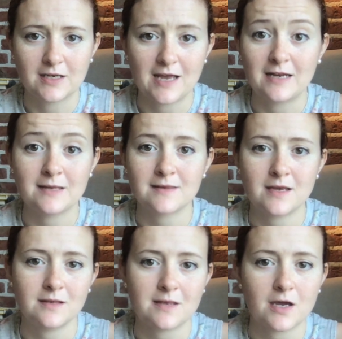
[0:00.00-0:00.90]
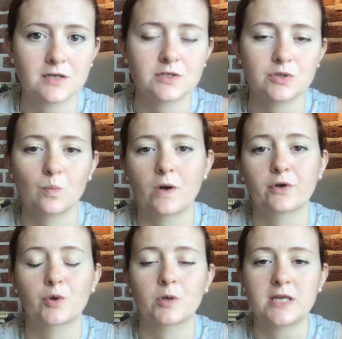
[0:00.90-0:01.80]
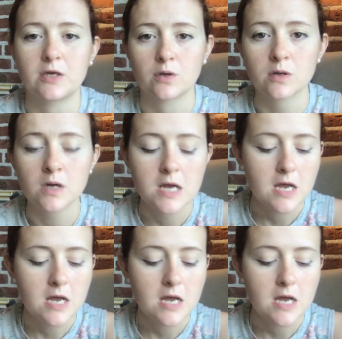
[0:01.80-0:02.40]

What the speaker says: and anything that one could hear,